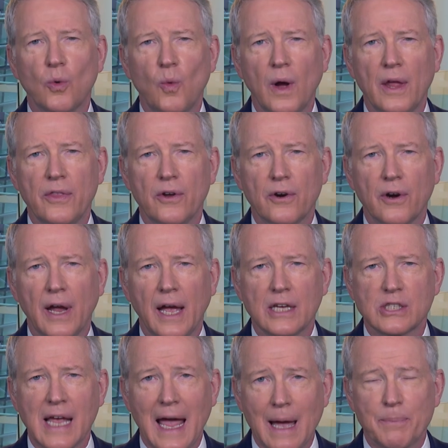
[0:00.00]
whether,
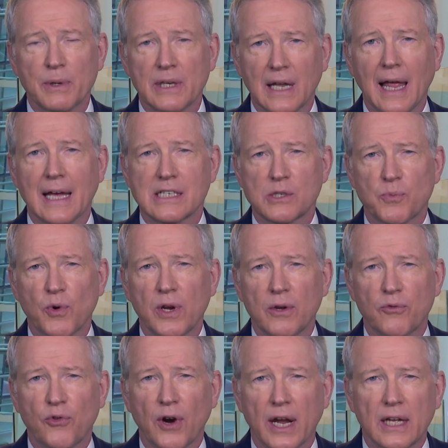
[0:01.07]
as happened last spring,
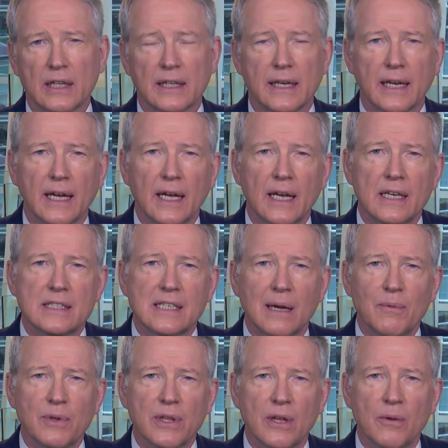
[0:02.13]
frankly, some
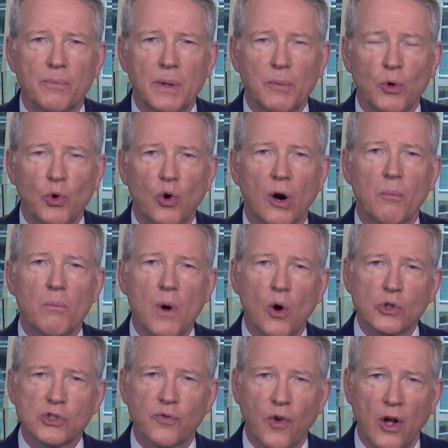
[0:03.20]
of the people who are
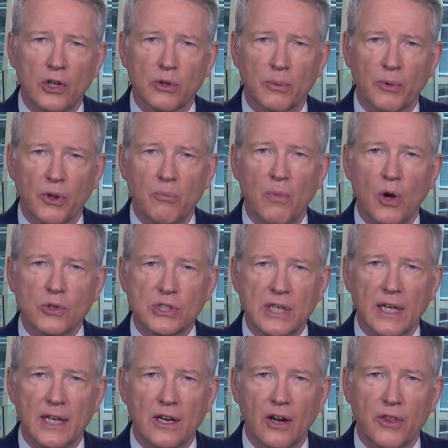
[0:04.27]
most vulnerable, the most
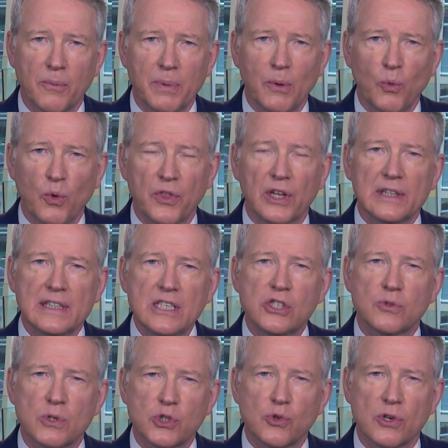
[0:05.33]
hit, are the people with the
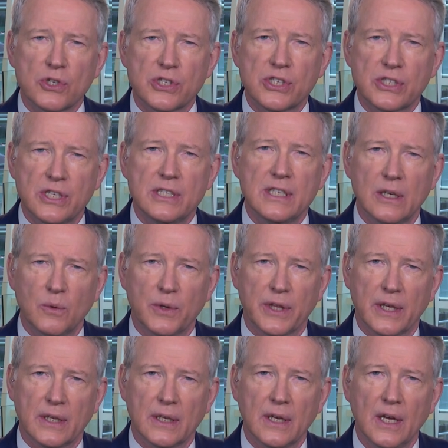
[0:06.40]
least resources to deal with it.
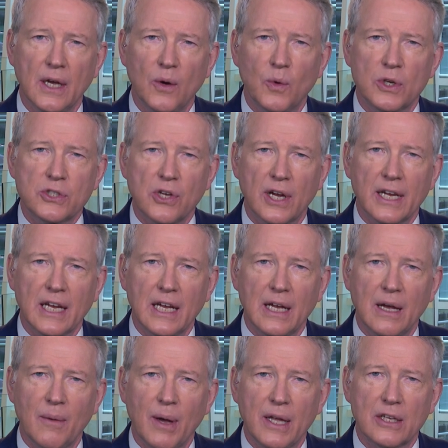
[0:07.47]
We're talking
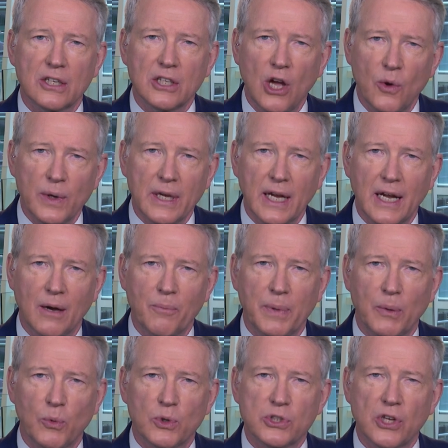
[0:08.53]
about low-income
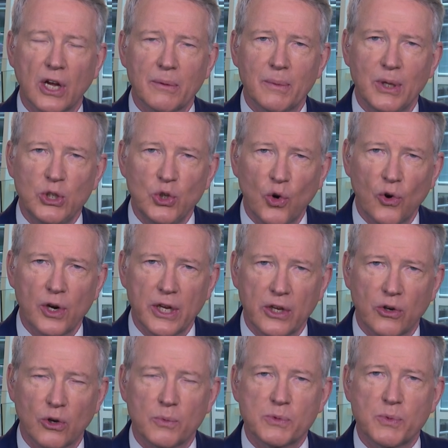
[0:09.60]
people. We're talking about minority
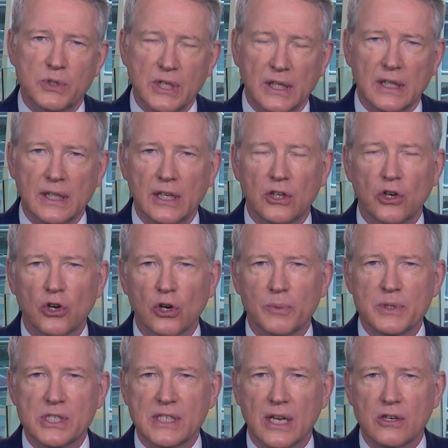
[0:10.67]
groups, particularly in
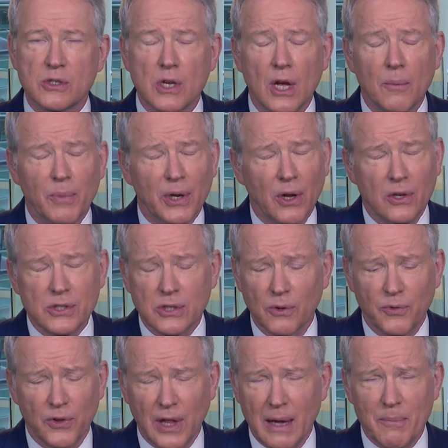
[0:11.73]
urban centers, but also,
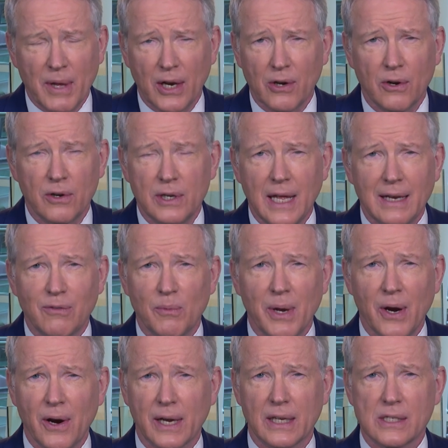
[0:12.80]
for that matter, Native
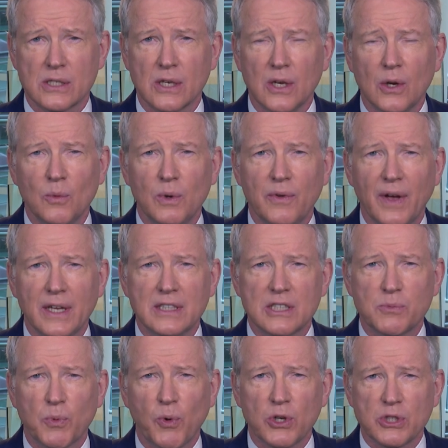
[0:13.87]
Americans. We've had
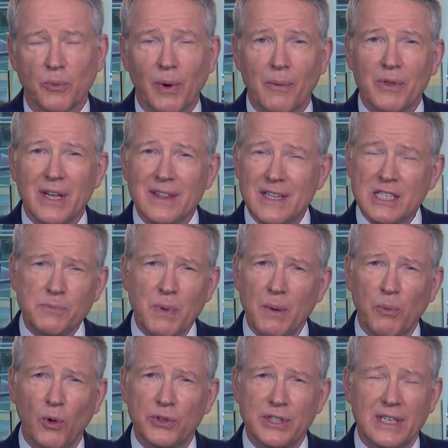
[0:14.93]
disproportionate problems. These
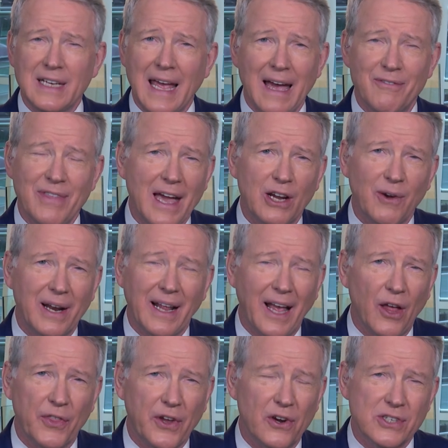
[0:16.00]
people didn't have that great a
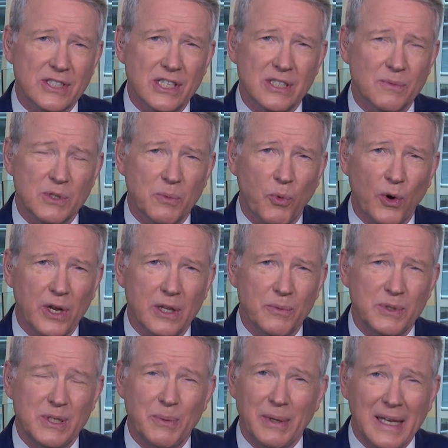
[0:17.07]
healthcare system supporting them
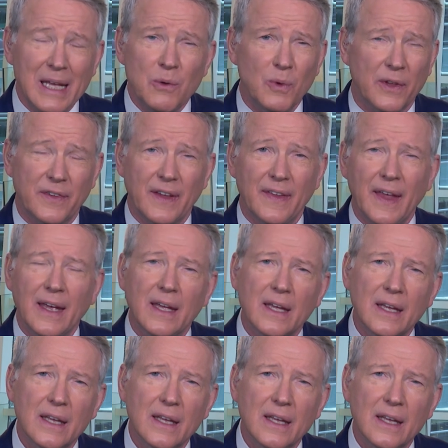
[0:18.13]
to begin with, did they?